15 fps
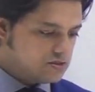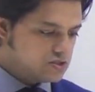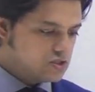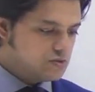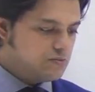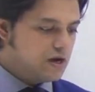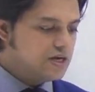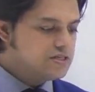
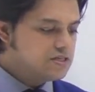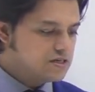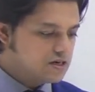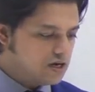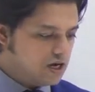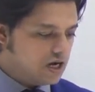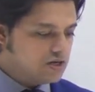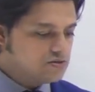So my
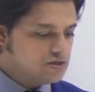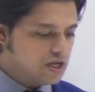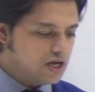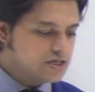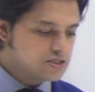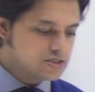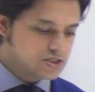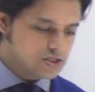dear, I'd
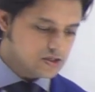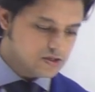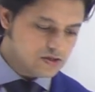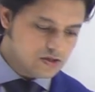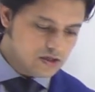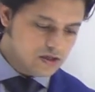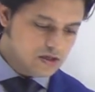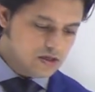like
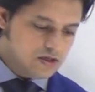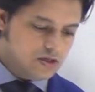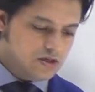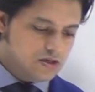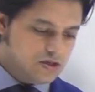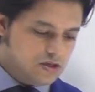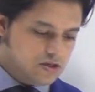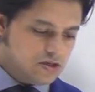to
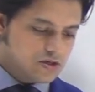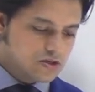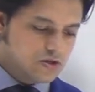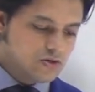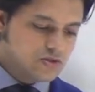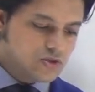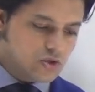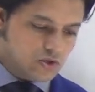
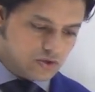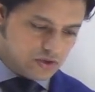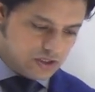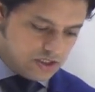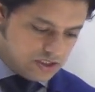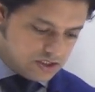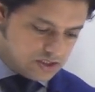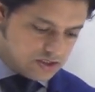go through
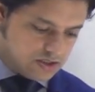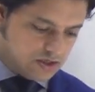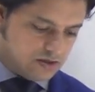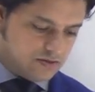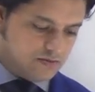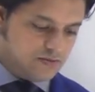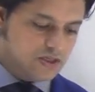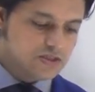these
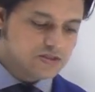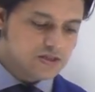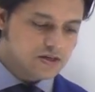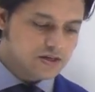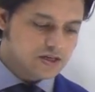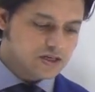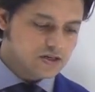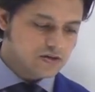
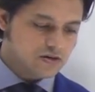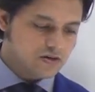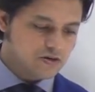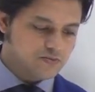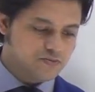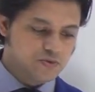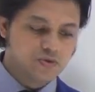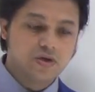blistering or
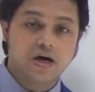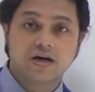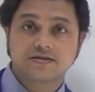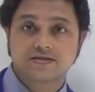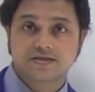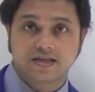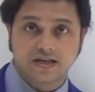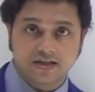bulla
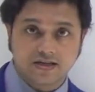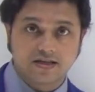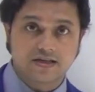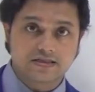skin